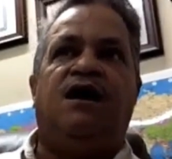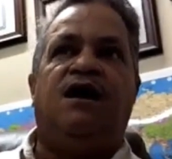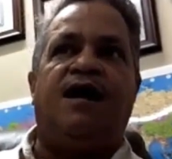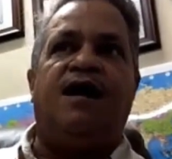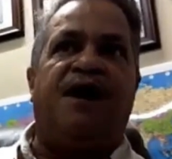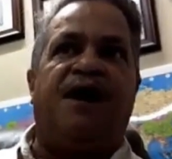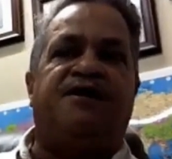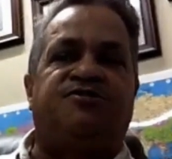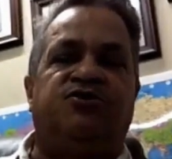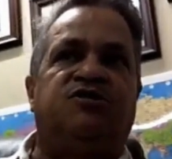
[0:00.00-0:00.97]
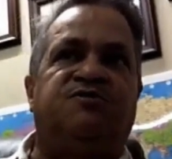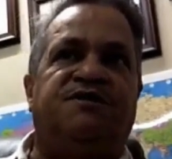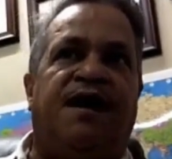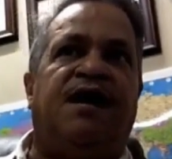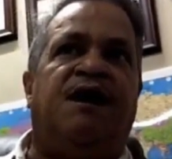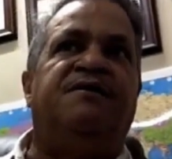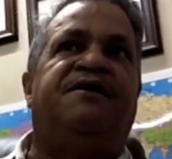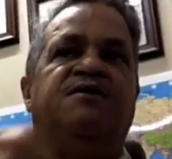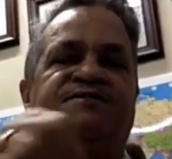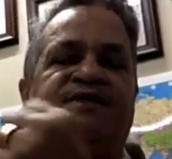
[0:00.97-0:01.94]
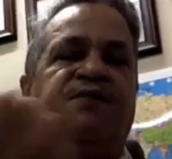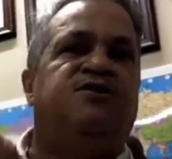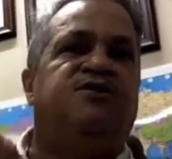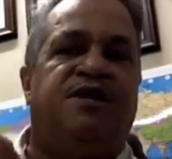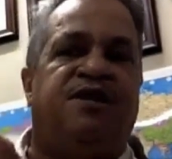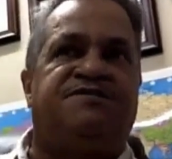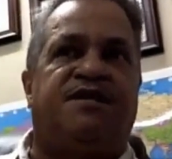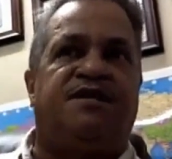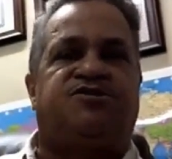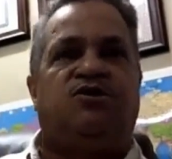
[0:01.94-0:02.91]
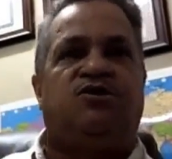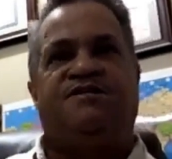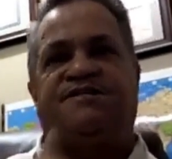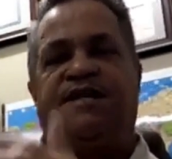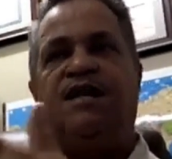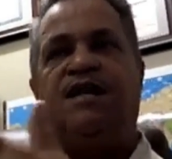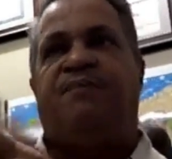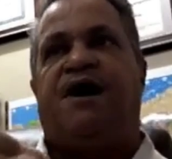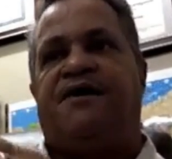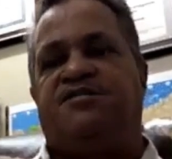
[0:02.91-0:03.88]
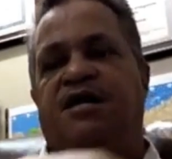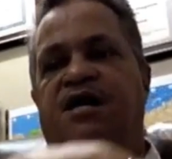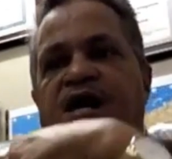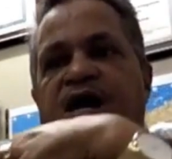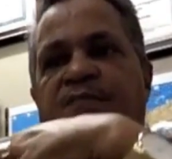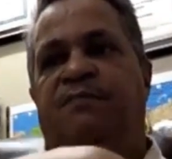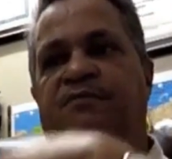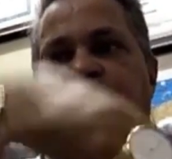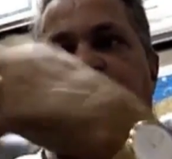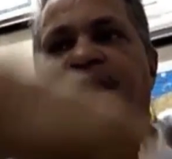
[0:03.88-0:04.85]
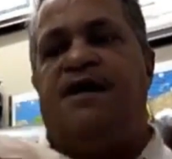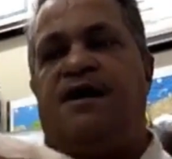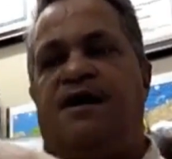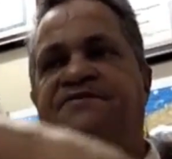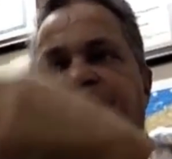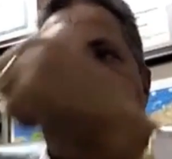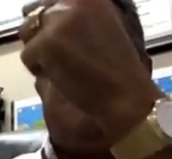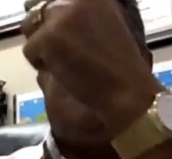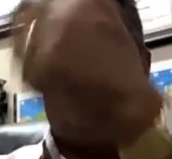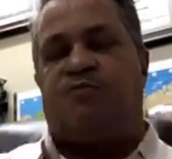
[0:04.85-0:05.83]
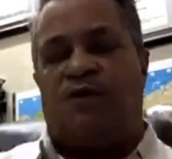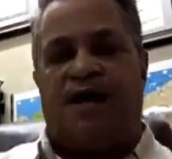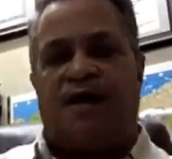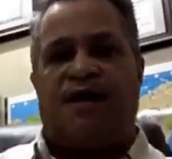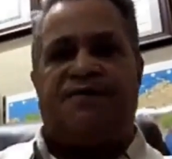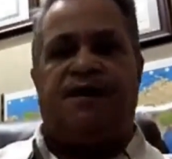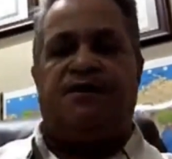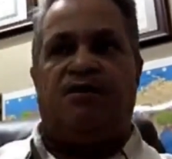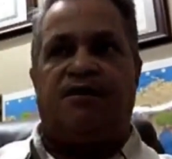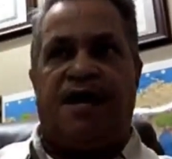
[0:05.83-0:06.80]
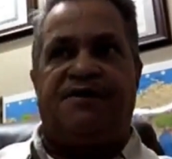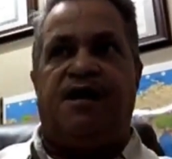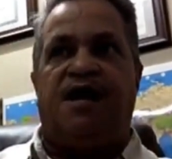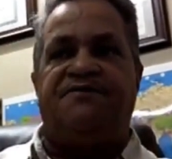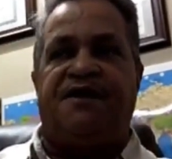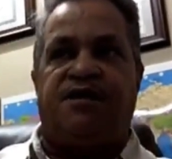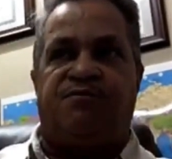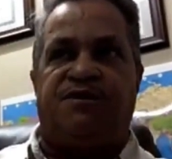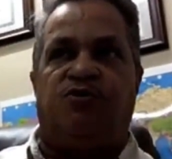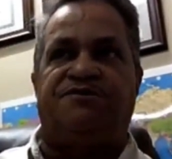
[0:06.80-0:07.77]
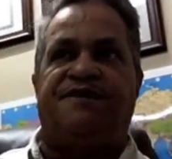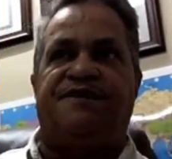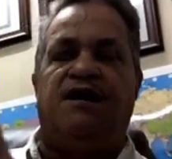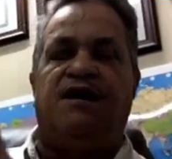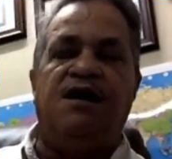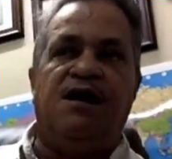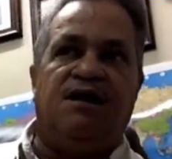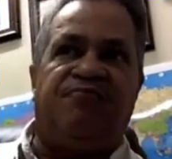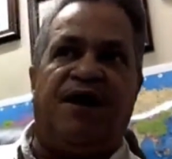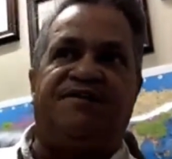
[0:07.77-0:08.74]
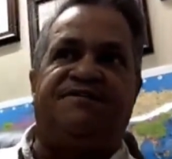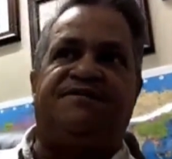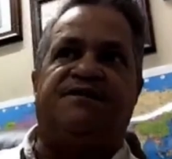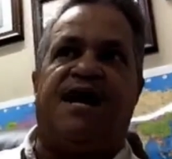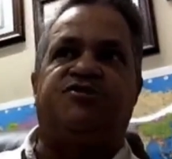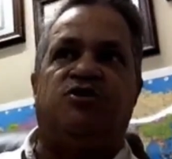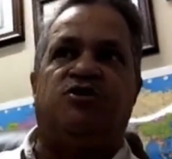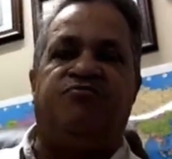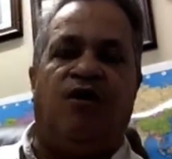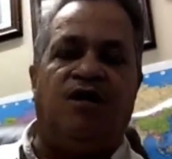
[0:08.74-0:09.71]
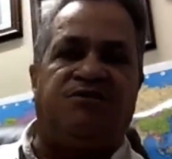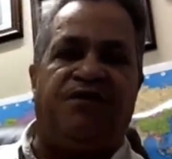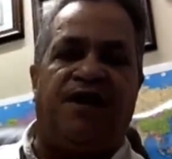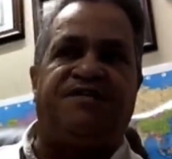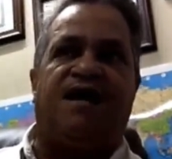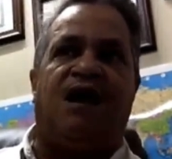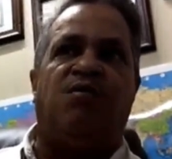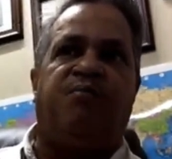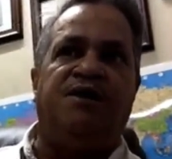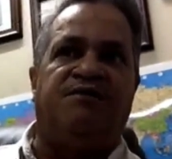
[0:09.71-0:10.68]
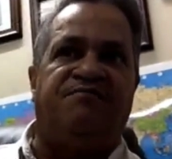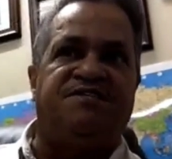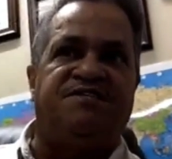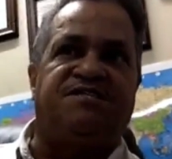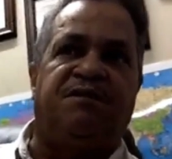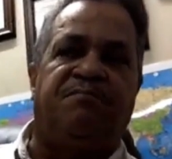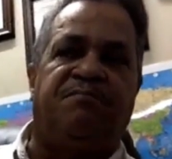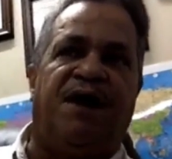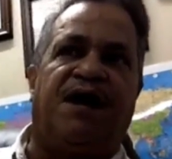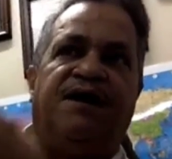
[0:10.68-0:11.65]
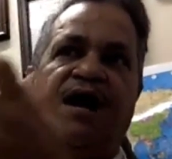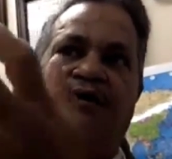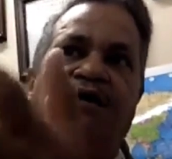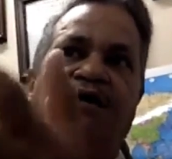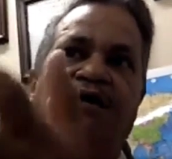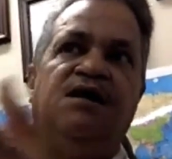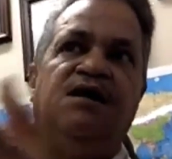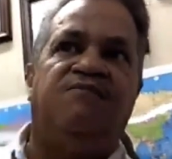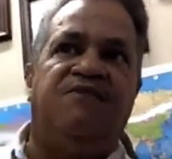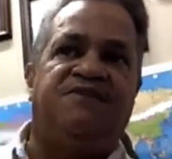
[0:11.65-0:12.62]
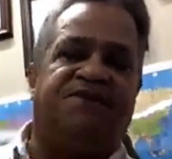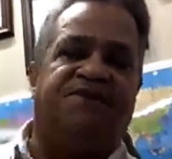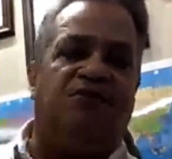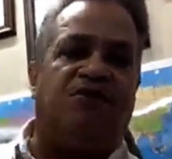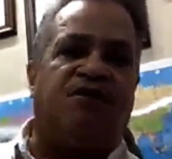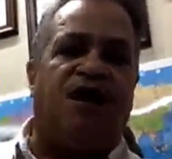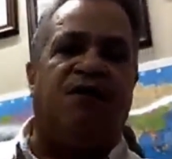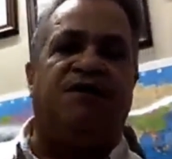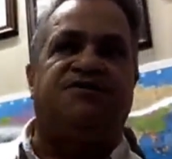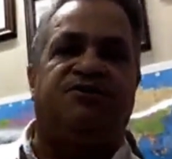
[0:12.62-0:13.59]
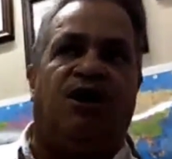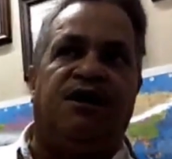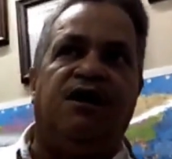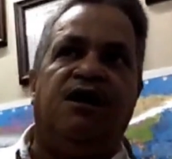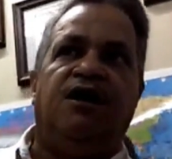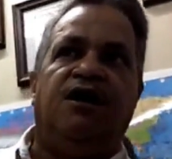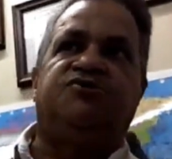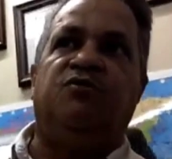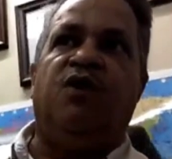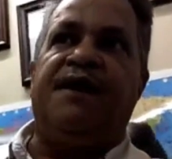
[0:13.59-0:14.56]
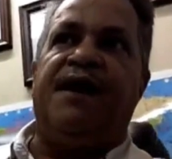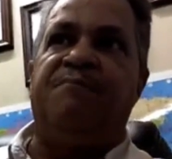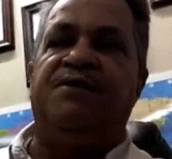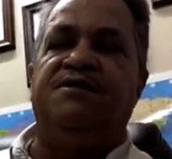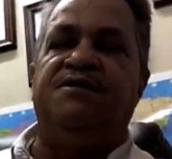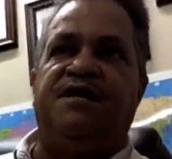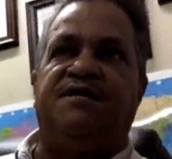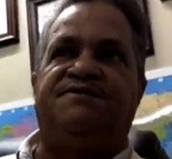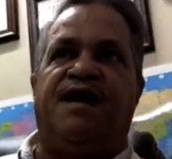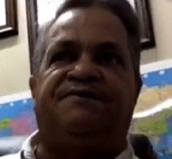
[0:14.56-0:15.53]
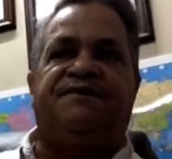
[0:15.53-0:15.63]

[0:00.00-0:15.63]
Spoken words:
the package tours with Dynamic Airways like we do with Insel. So we sell the package. People buy the airline ticket. They'll get the airline ticket with the hotel, the flights to Kaieteur Falls, the flights to Arrow Point, the visit to Bacanara, the visit to Iracrama, and so on. So what happens is that,